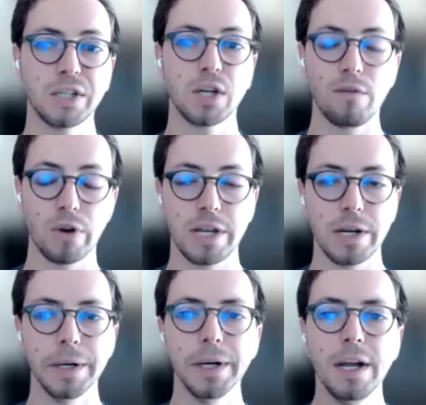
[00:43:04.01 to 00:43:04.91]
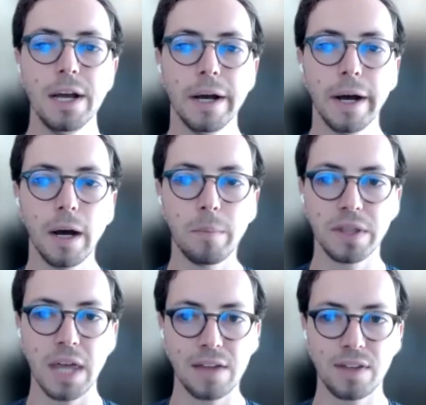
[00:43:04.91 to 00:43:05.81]
covered here, but
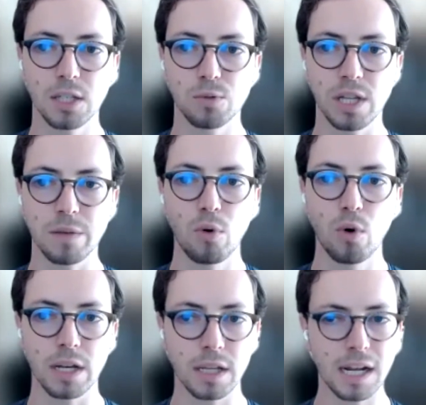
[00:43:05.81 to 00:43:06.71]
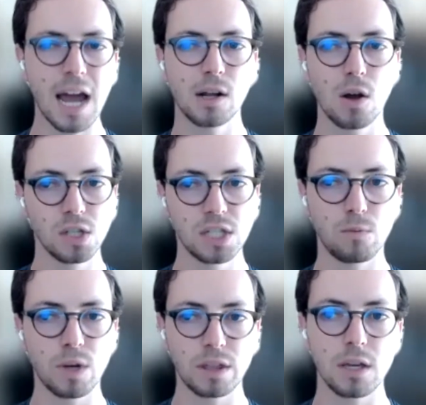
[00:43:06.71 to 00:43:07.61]
that I think is really important, it kind of goes in
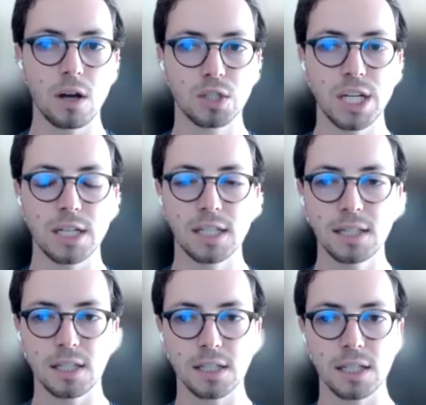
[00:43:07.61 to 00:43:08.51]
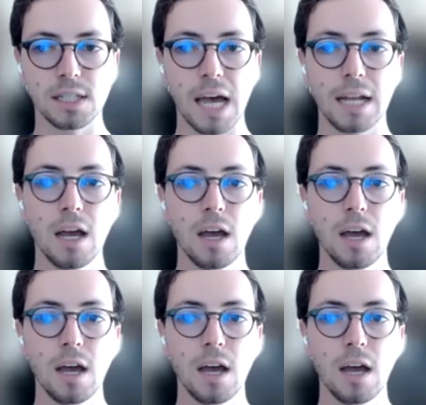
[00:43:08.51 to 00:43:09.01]
with the on-chain census, is that